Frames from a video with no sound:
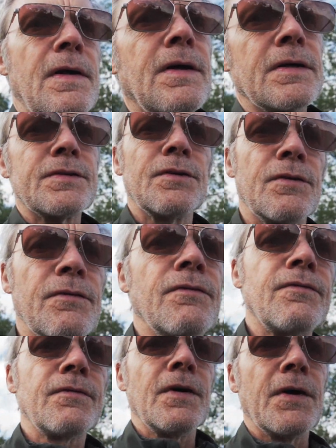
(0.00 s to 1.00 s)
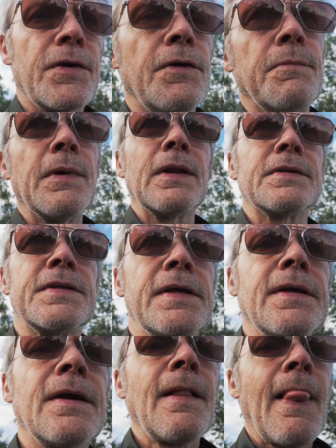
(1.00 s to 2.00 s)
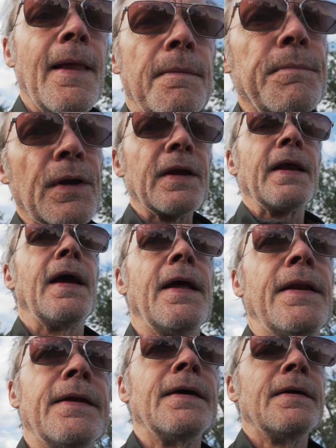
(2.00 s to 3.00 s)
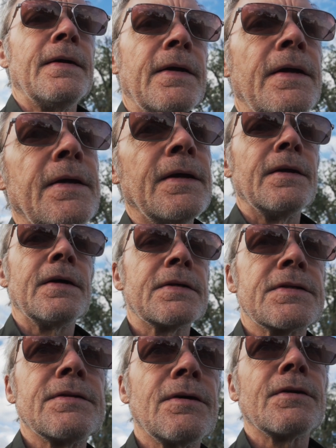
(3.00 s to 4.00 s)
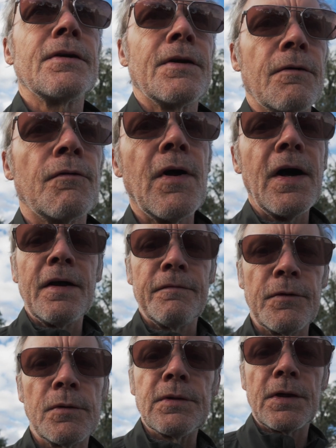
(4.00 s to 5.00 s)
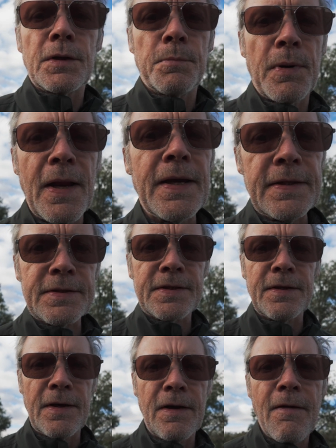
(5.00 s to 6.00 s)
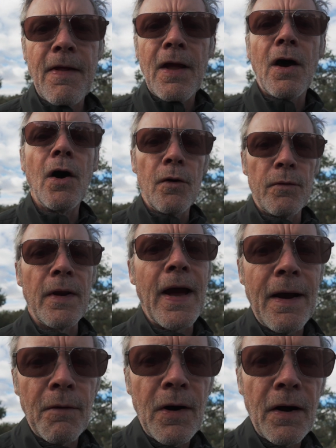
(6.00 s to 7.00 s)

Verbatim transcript: a sort of a humility. But again, you know, that's not an arrival at a place that, oh, now